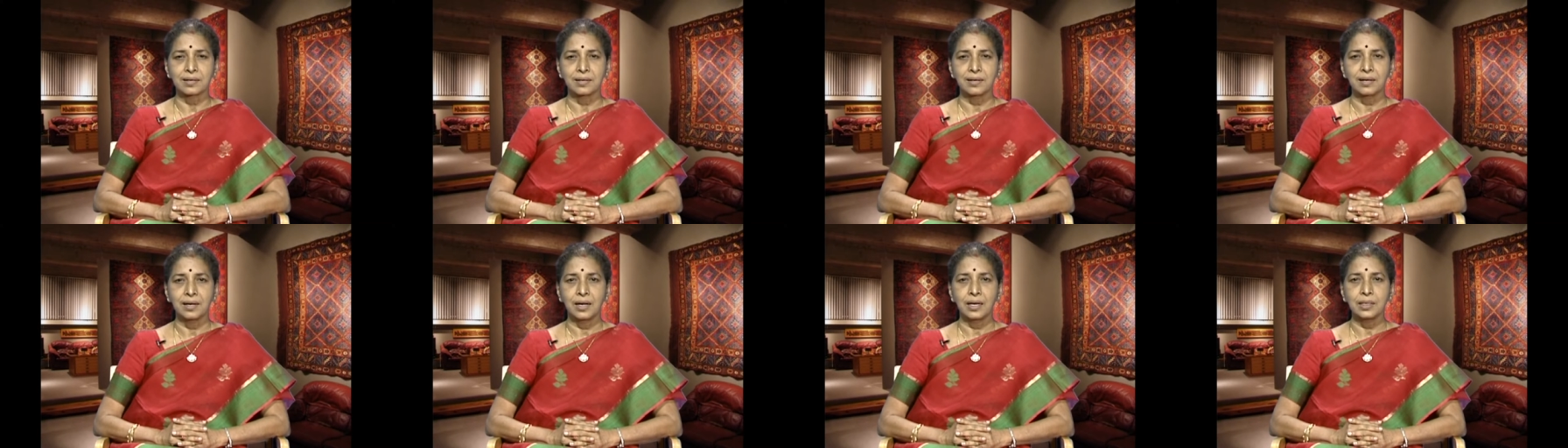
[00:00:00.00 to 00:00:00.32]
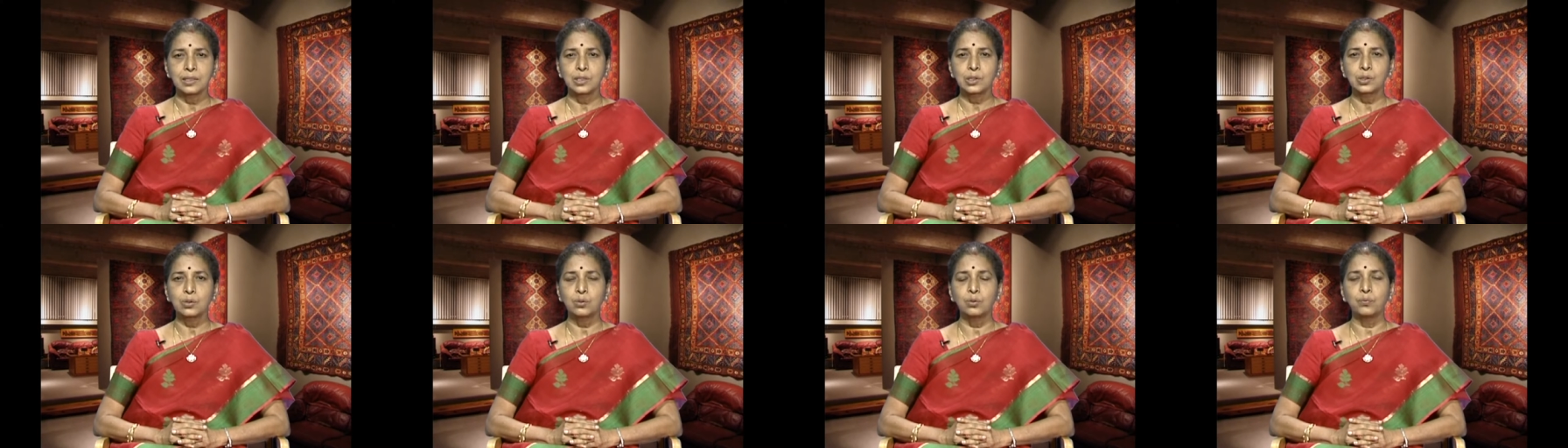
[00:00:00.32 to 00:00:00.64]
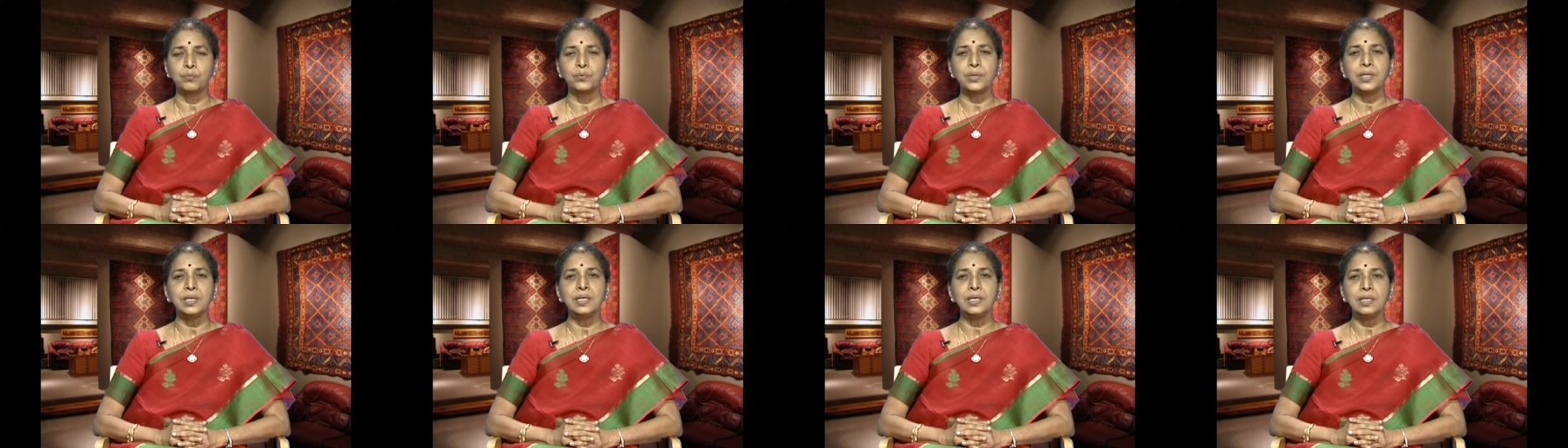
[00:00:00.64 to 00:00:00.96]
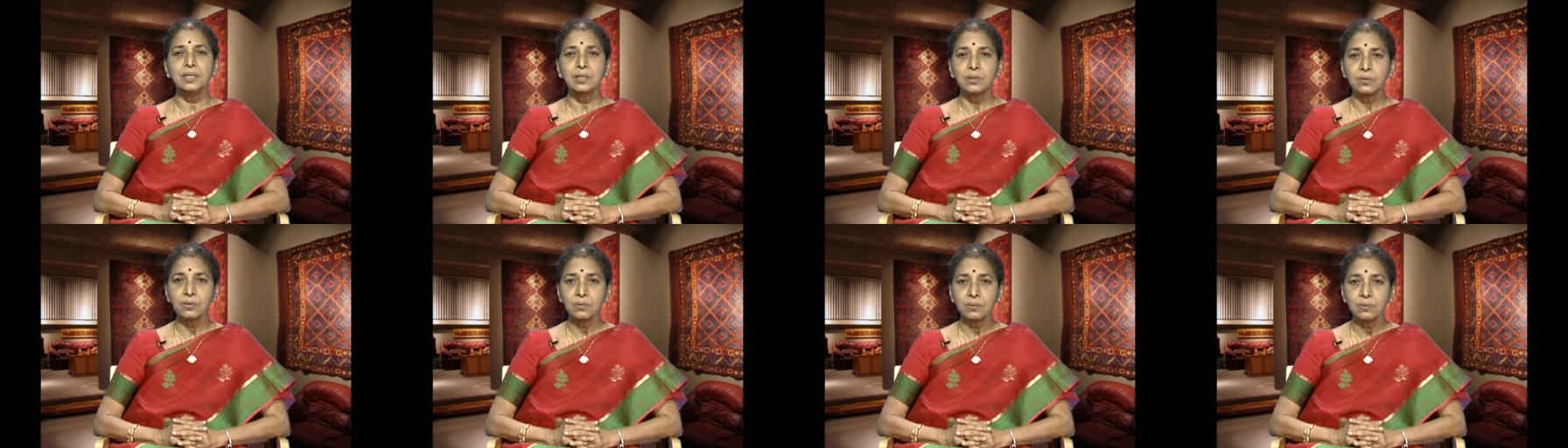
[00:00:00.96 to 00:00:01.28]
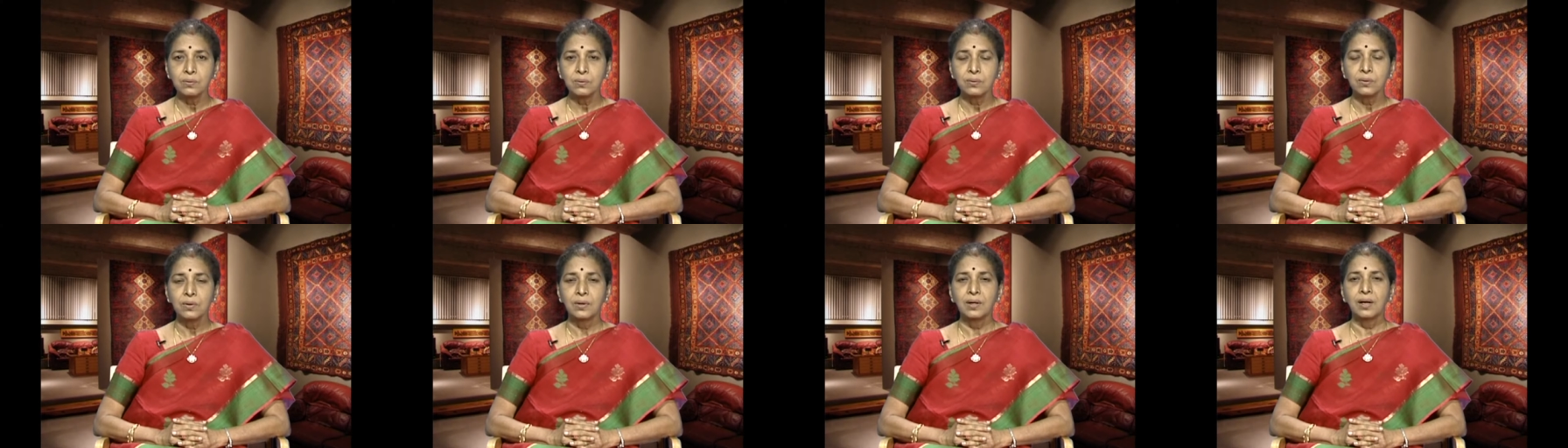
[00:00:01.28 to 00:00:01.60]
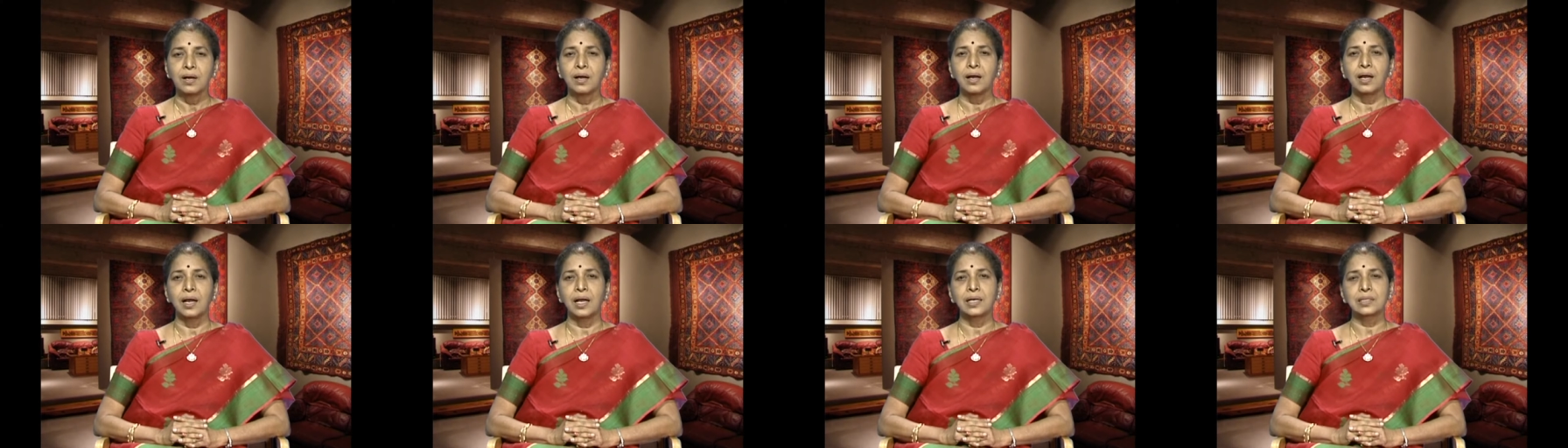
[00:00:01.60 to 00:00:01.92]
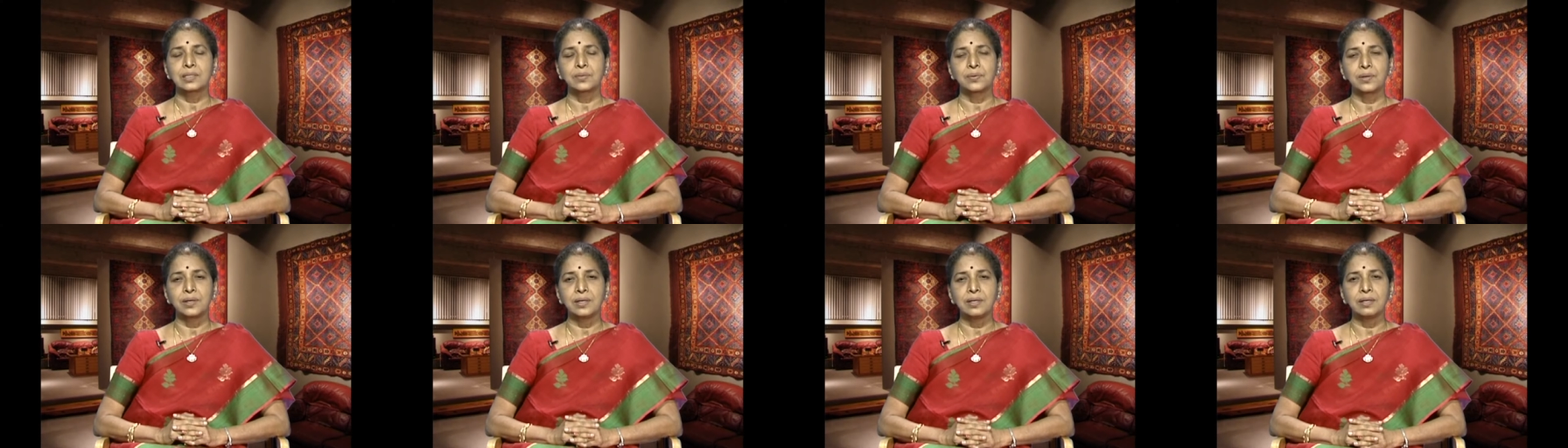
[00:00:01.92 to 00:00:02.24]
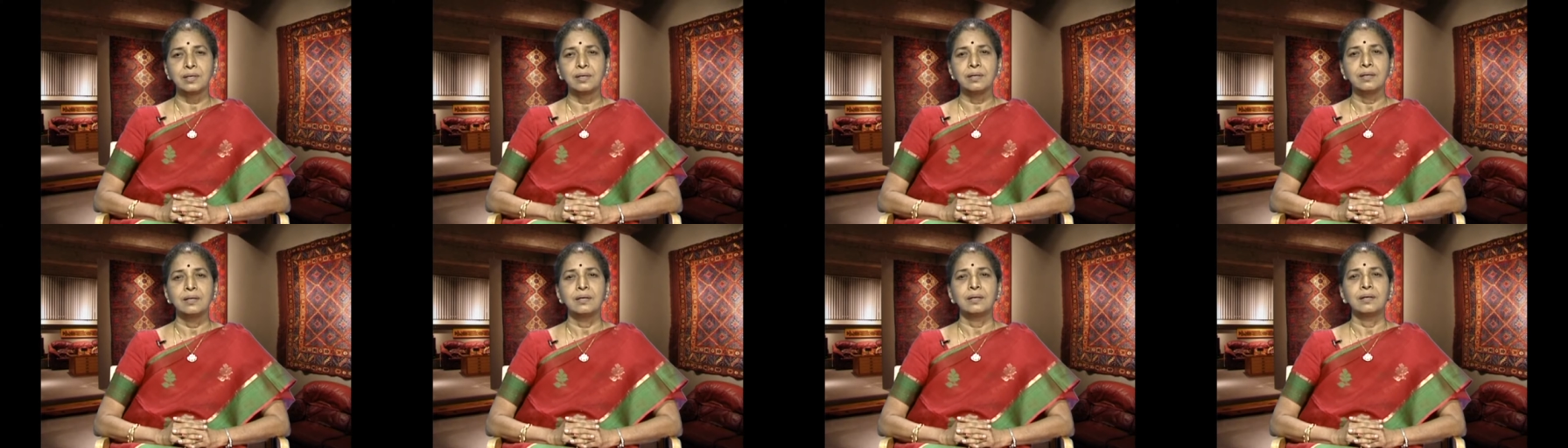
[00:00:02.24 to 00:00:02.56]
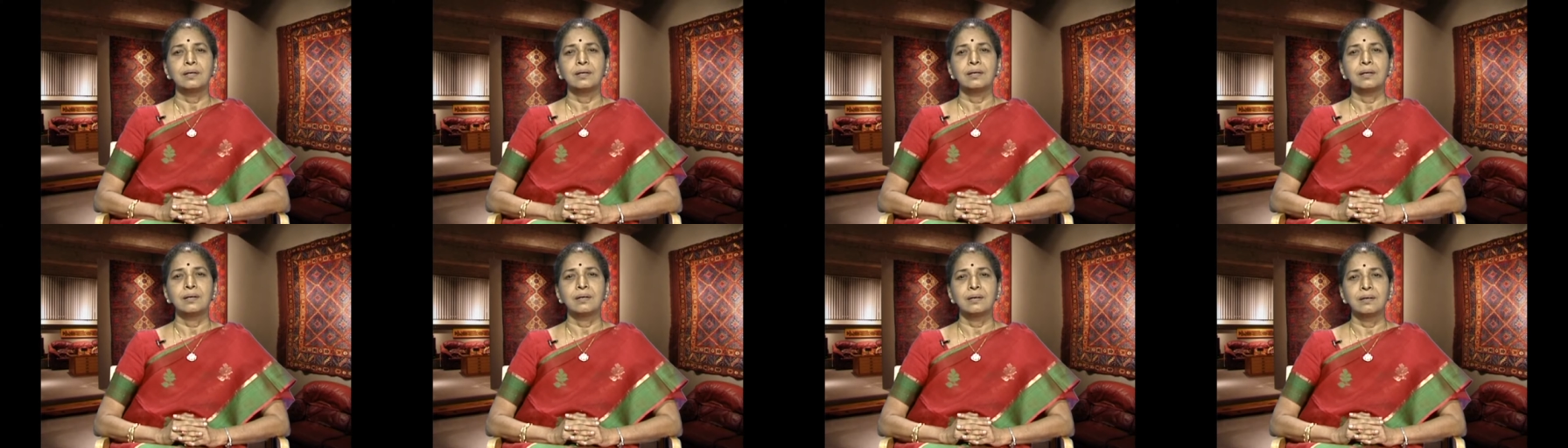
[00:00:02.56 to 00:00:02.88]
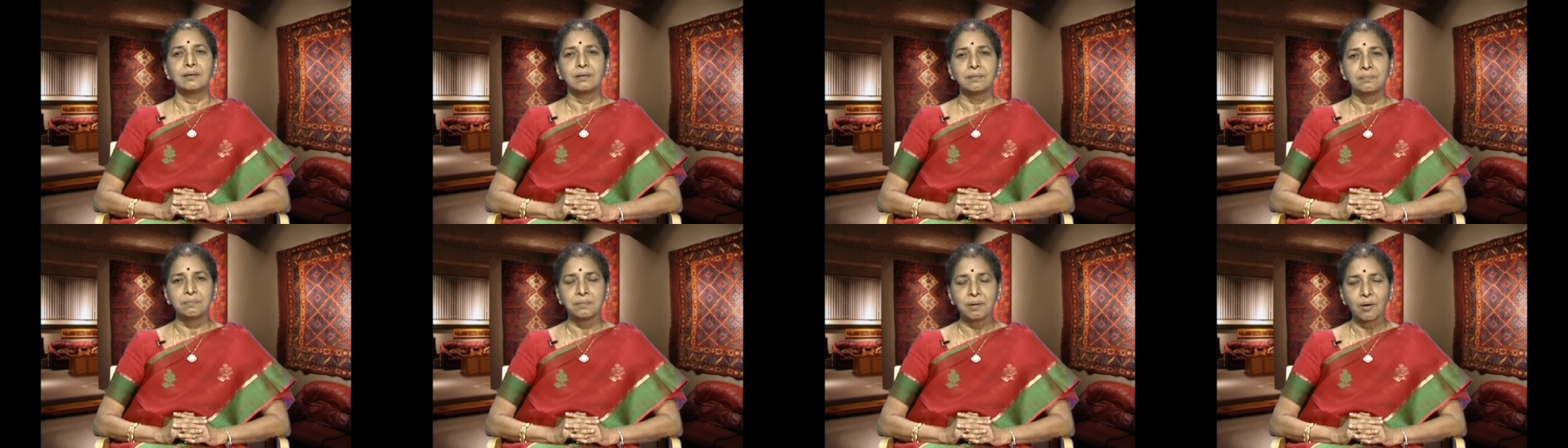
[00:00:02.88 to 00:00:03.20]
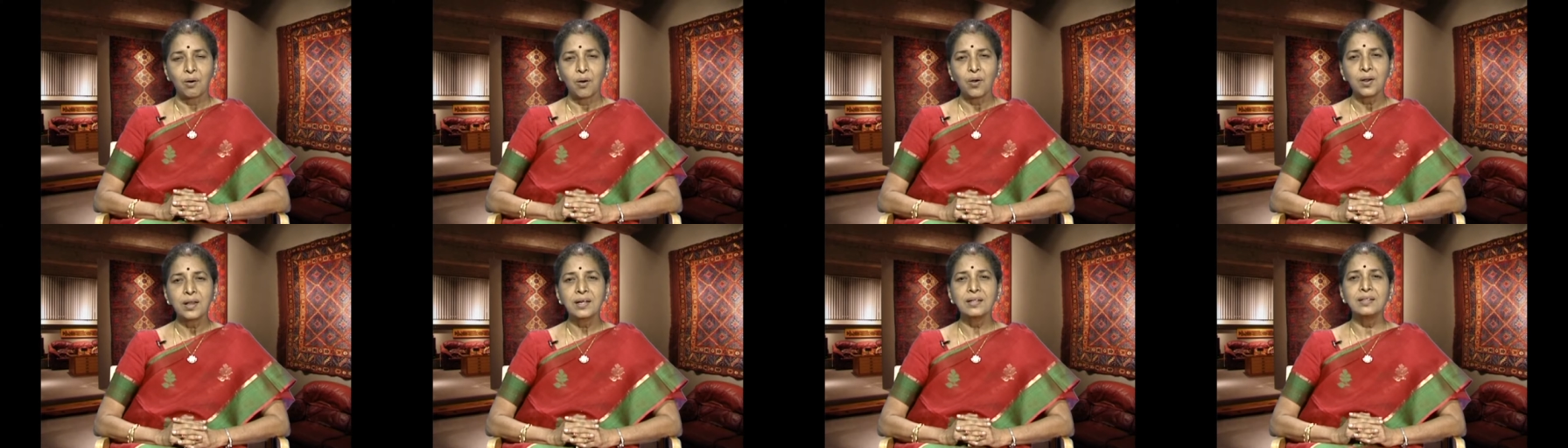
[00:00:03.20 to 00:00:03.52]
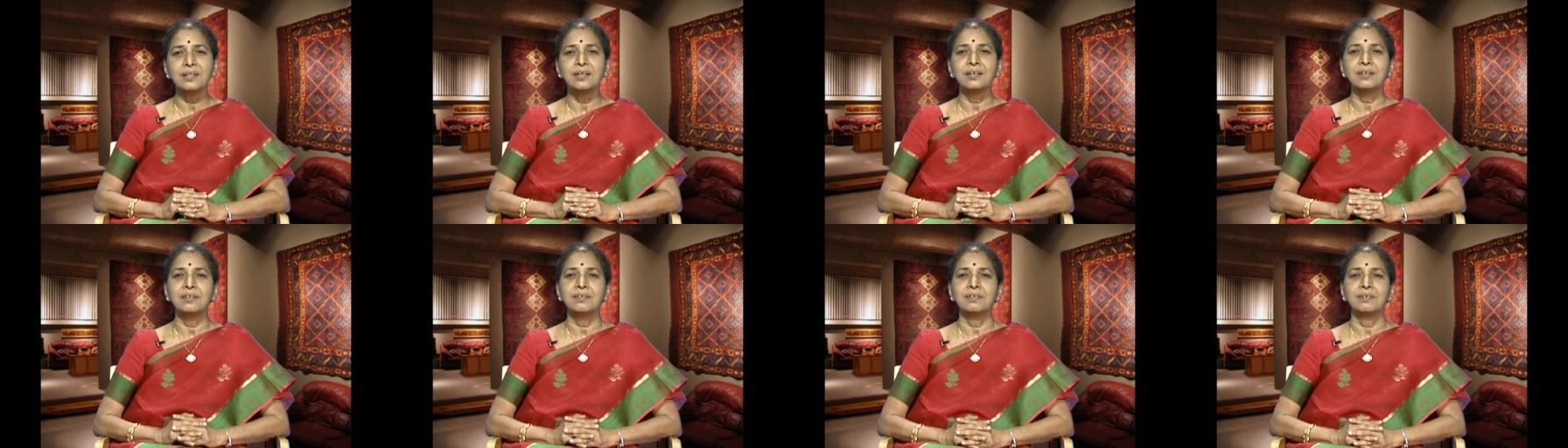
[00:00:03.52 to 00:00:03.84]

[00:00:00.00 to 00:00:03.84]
And so, we need to uh, actually uh, alter the